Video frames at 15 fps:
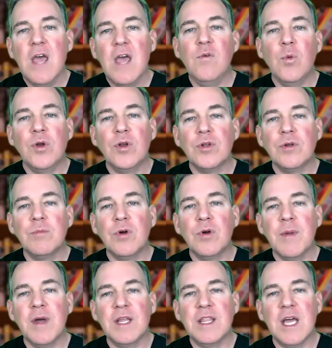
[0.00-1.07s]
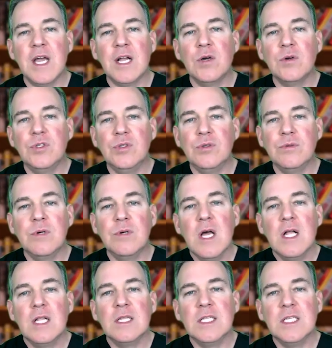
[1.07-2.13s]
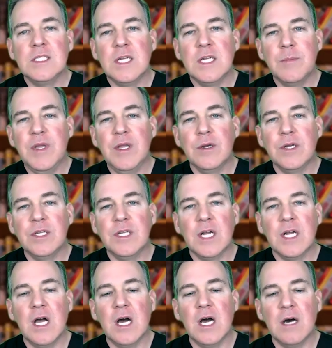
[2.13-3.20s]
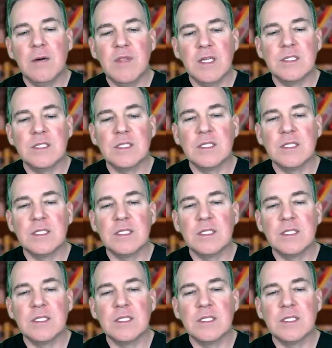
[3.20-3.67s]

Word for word: If you want to learn more about that, go to listenuphearing.com. That's